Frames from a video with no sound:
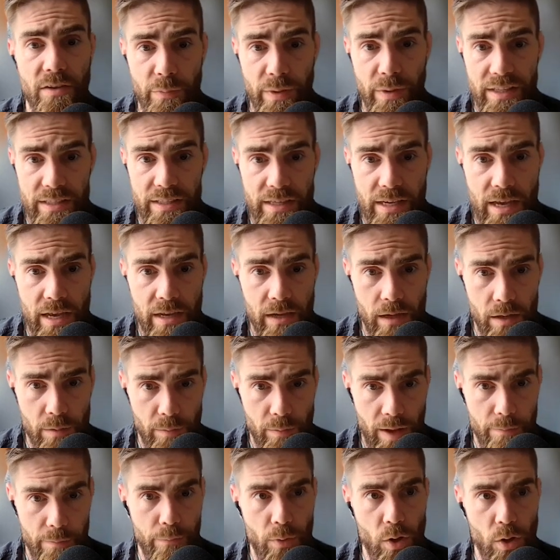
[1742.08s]
I've been saying in
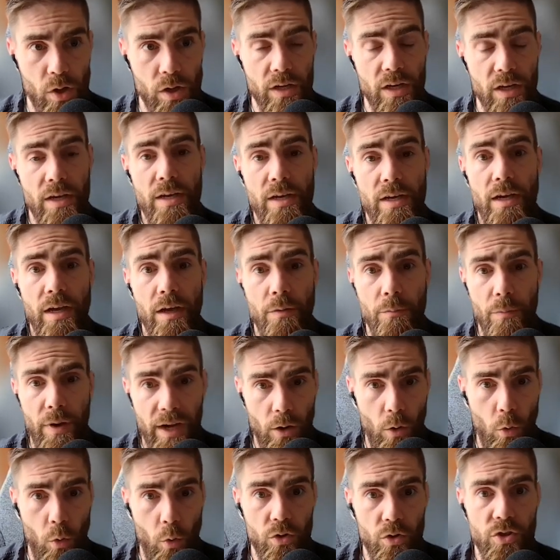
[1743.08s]
my book, in my
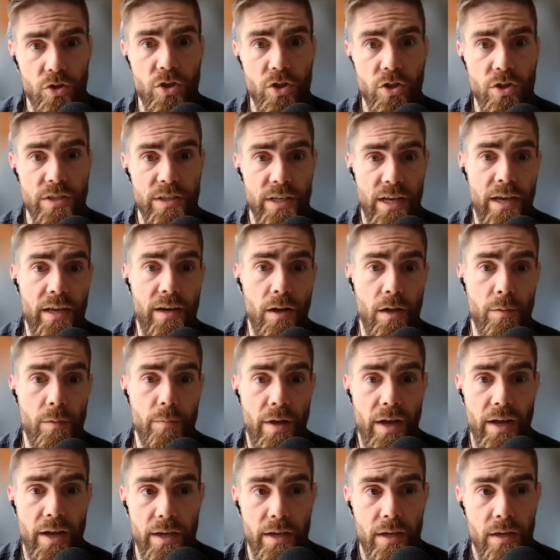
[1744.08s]
courses, and on
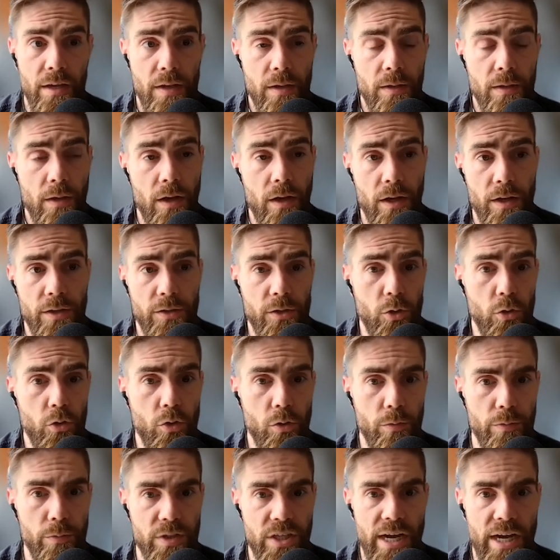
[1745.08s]
my uh,
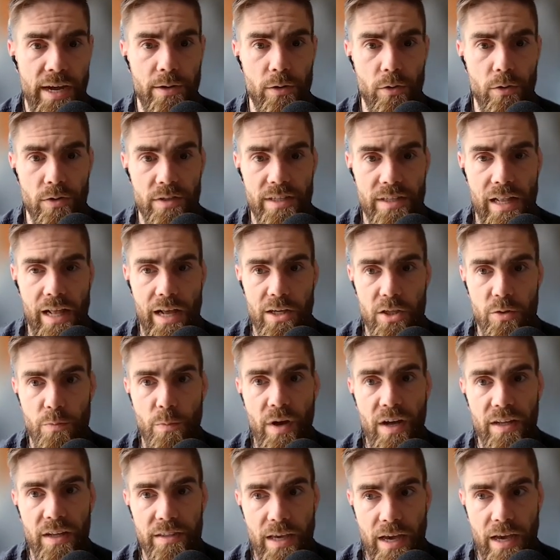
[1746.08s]
YouTube channel slash
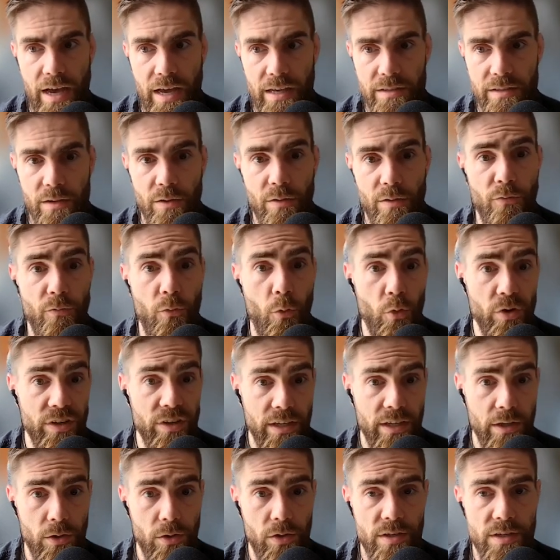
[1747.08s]
podcast for
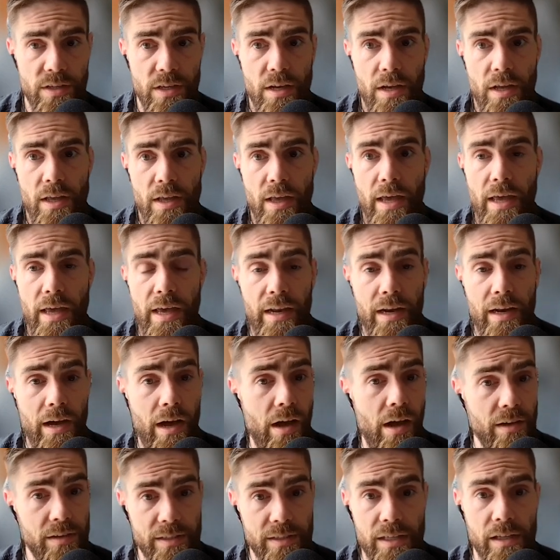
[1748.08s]
years, and
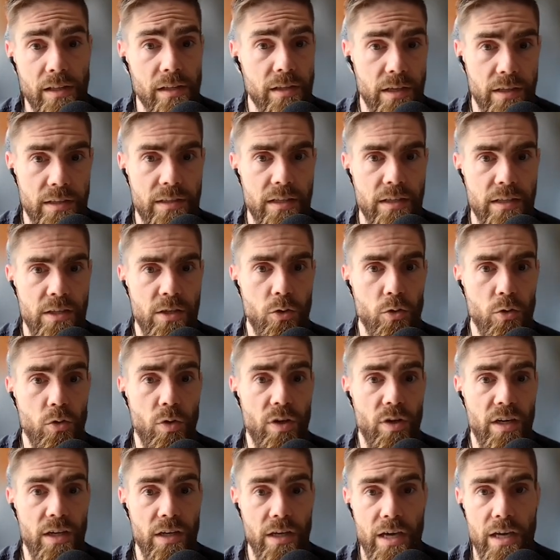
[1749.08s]
I'll still continue
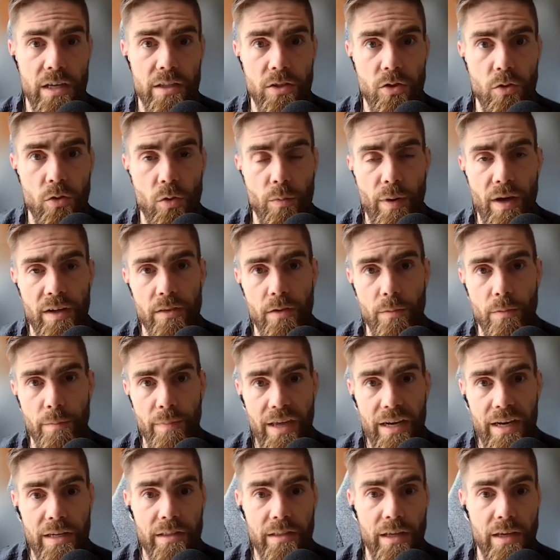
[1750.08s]
to educate you about the
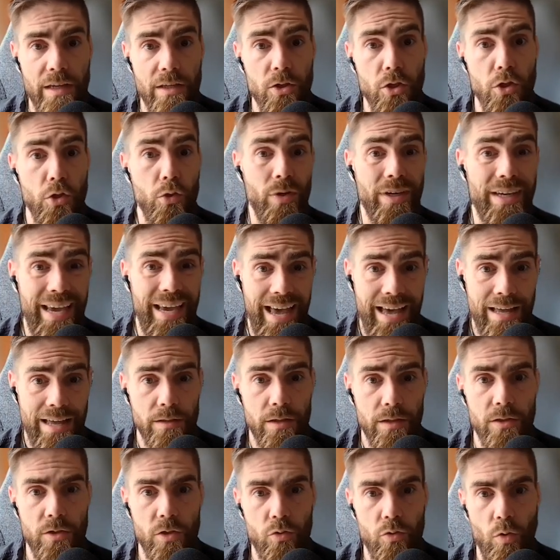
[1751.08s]
many things you
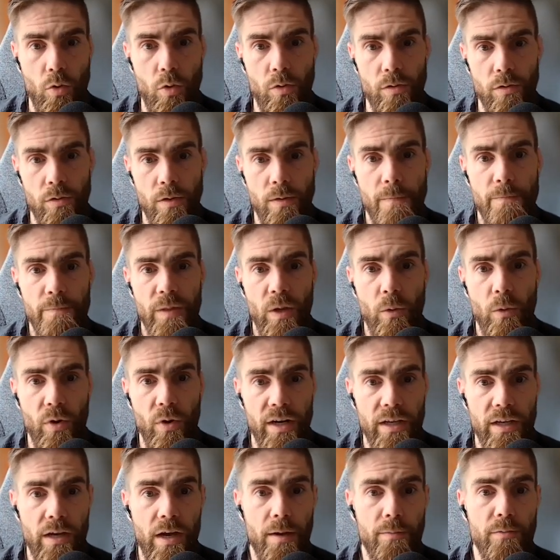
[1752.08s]
can control
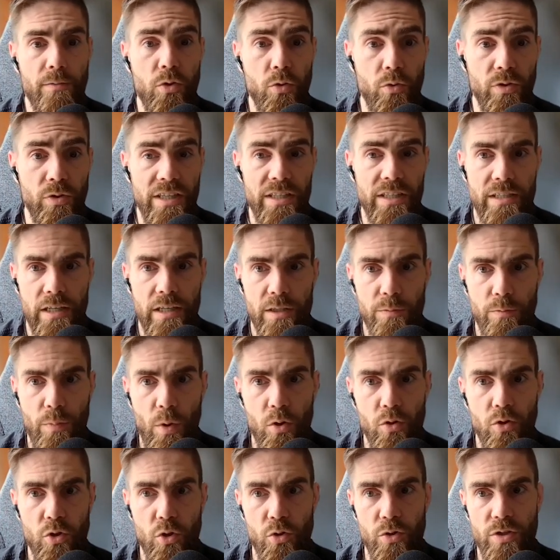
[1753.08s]
when it comes to these
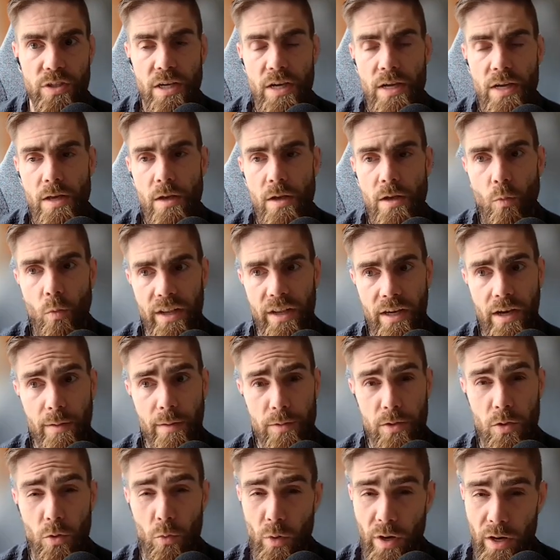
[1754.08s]
exposures. When it
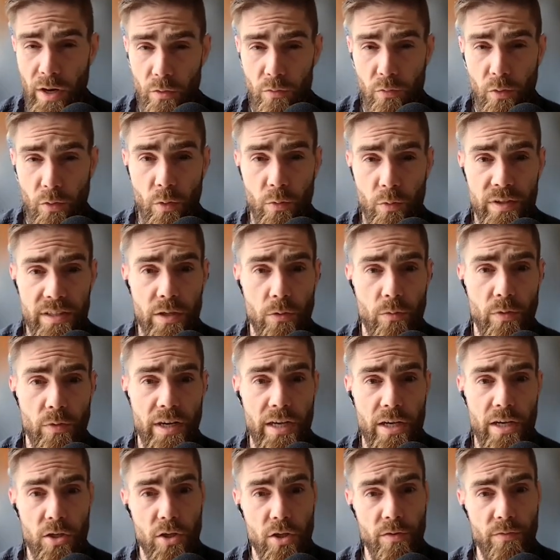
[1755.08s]
comes to radio frequency
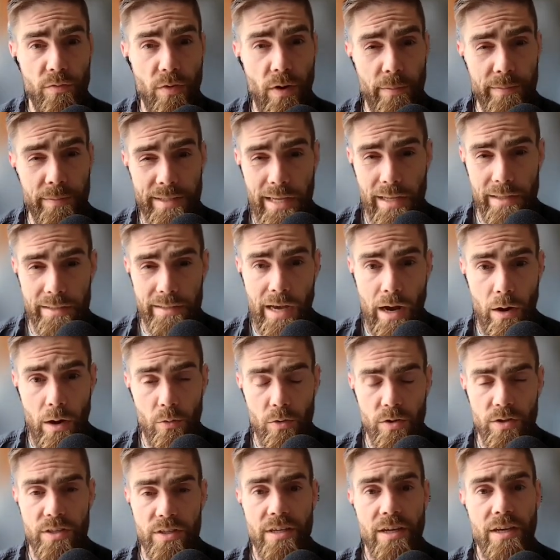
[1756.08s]
radiation from cell
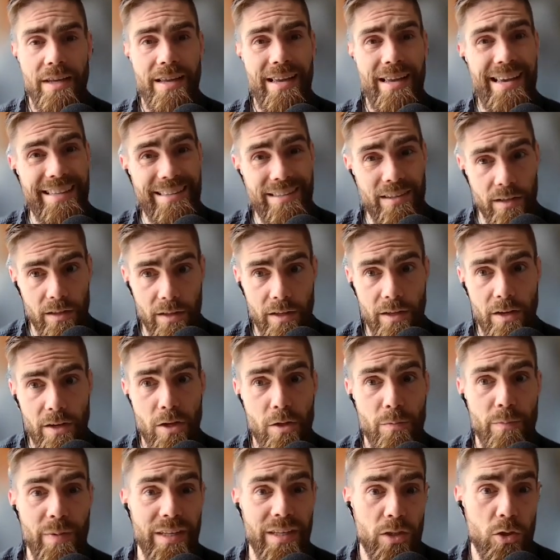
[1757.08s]
towers, it's a
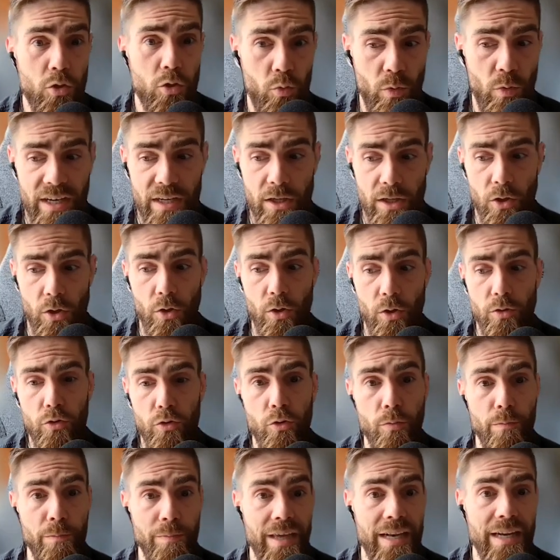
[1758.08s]
little bit trickier
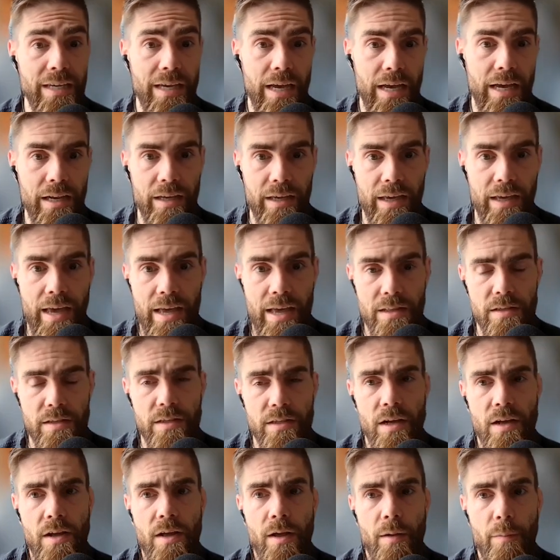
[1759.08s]
to mitigate
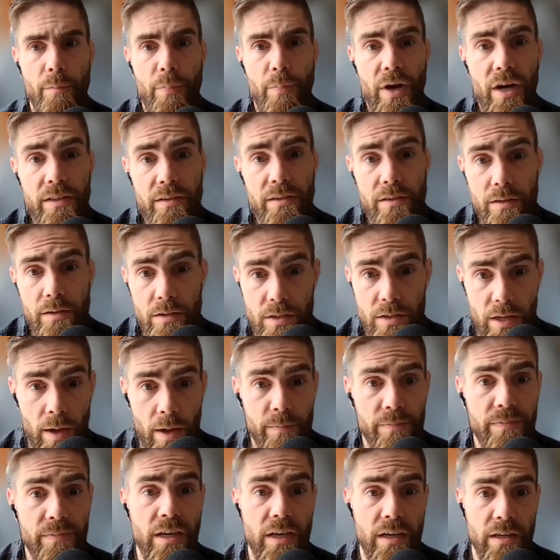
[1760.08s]
against, but
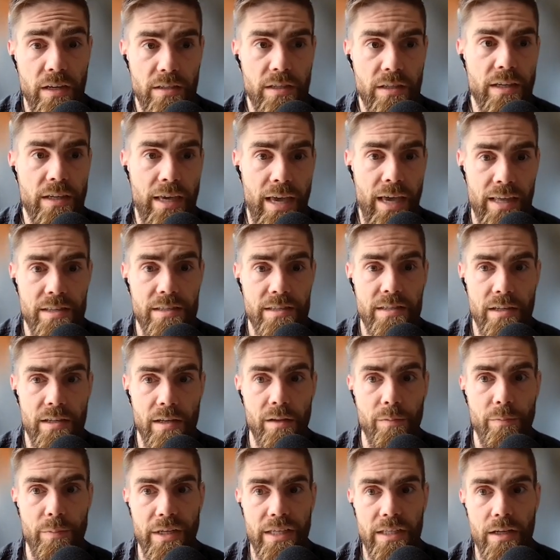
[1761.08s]
some things can
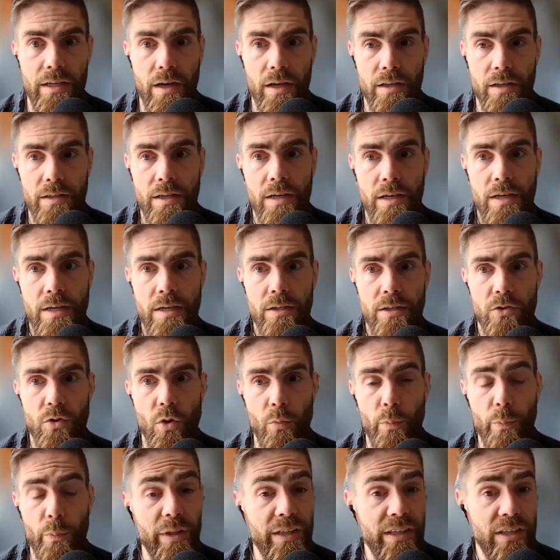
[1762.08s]
still be done.
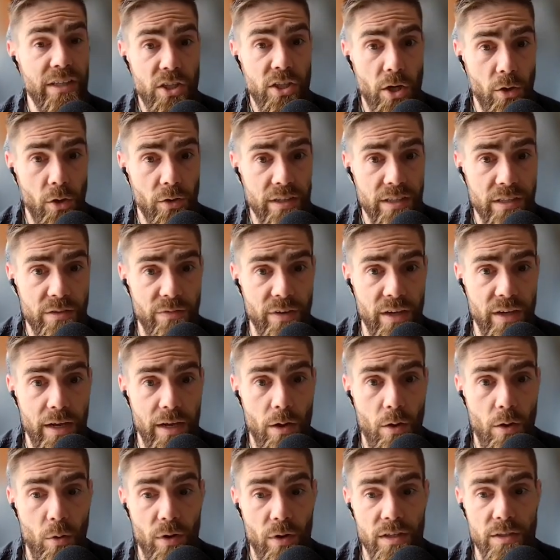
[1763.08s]
So please share this
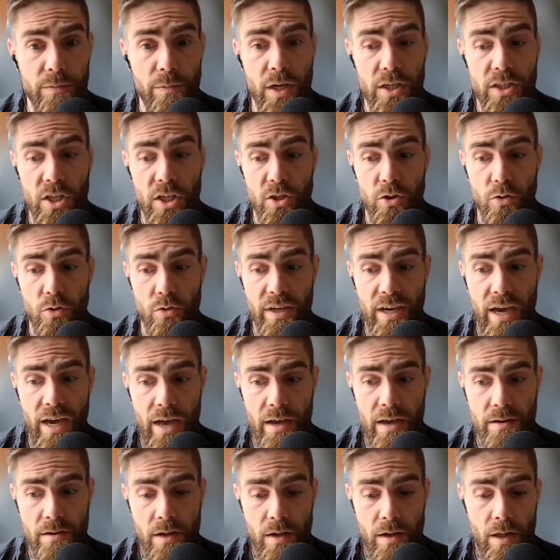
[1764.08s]
video as much as you
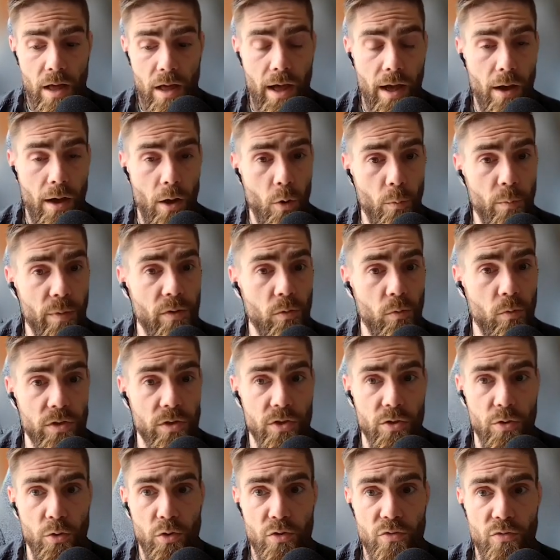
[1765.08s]
can. I hope it
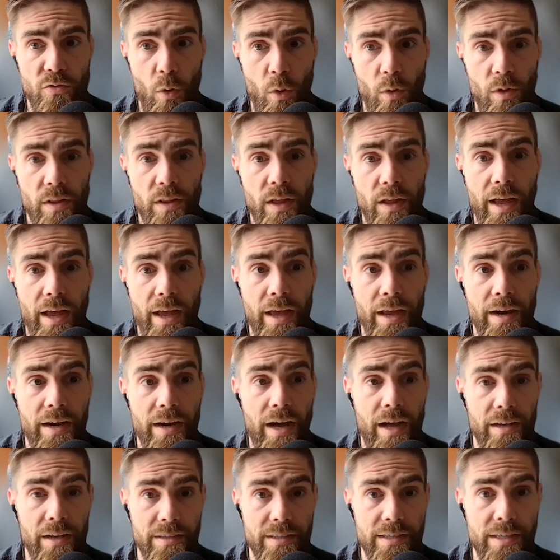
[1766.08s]
was useful, and
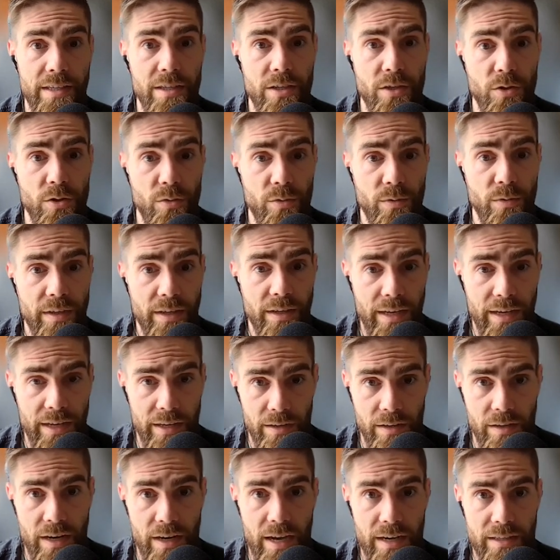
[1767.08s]
I'll see you
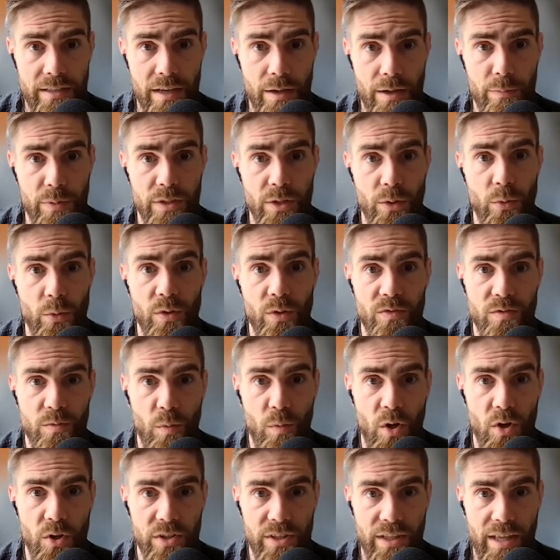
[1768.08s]
in the next episode of
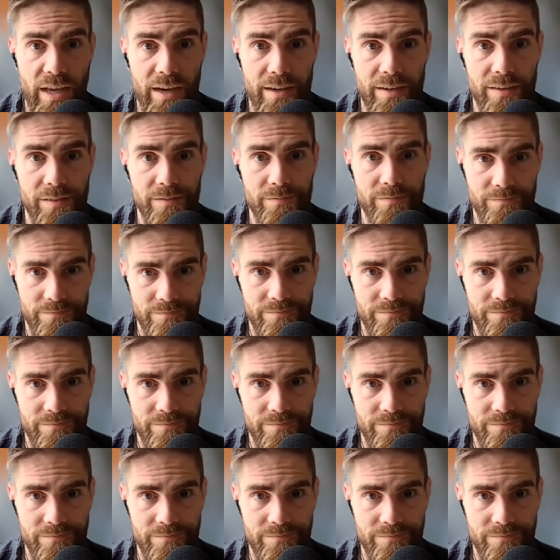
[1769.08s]
Smarter Tech.